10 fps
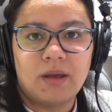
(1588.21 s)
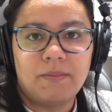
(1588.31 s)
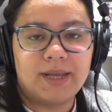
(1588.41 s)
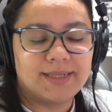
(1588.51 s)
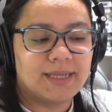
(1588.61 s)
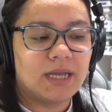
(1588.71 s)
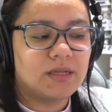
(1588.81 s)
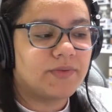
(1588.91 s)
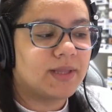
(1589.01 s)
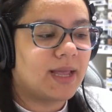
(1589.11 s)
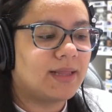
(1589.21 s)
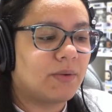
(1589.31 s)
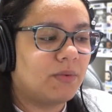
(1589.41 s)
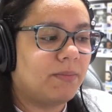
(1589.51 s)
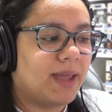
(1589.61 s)
Because at the end of the day, that
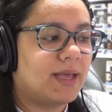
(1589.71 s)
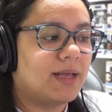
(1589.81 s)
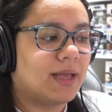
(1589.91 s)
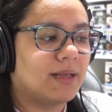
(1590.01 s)
will make